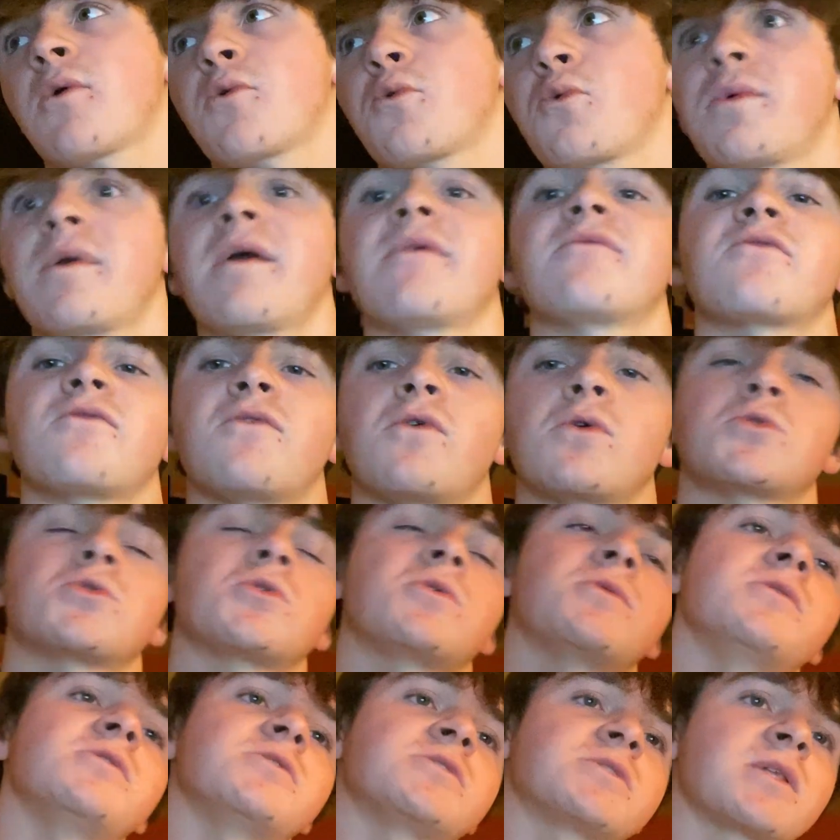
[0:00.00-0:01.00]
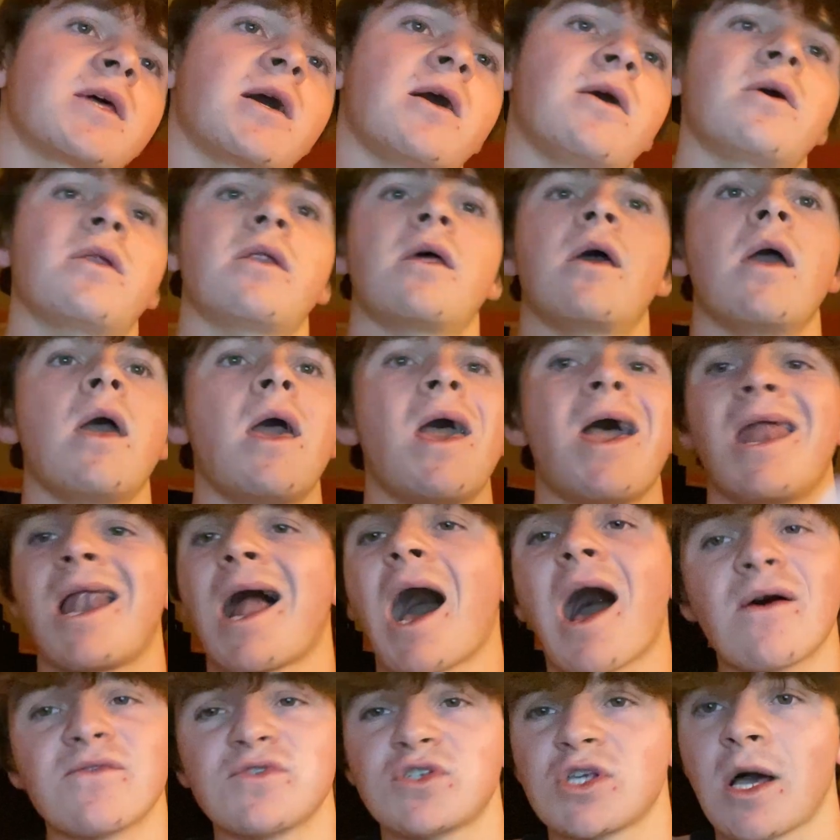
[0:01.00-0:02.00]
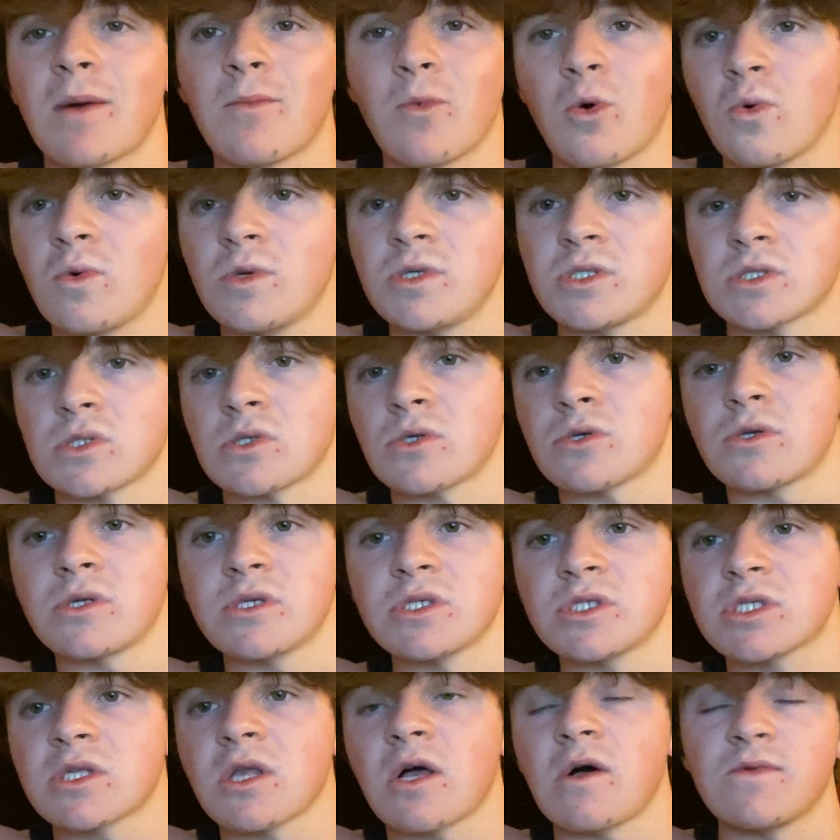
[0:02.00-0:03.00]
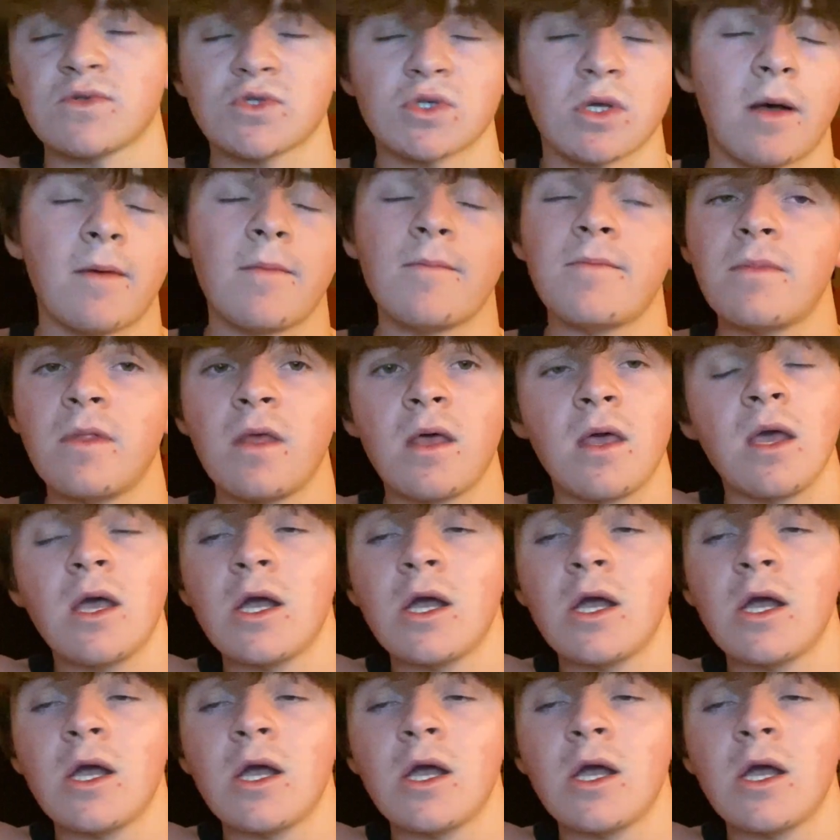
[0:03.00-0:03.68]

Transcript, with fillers: or we have to focus on this now, and and obviously I'm always learning stuff, so I'm